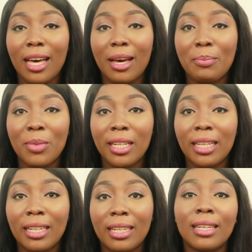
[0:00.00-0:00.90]

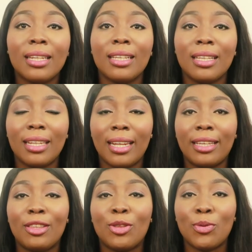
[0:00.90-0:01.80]
meaning
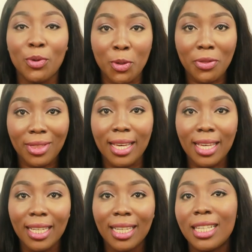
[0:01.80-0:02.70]
like the real
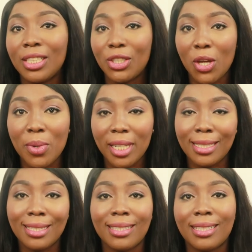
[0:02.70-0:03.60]
thing. In German,
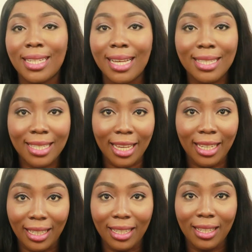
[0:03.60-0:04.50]
it's
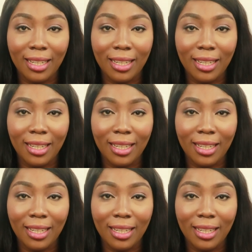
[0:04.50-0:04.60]
tatsächlich.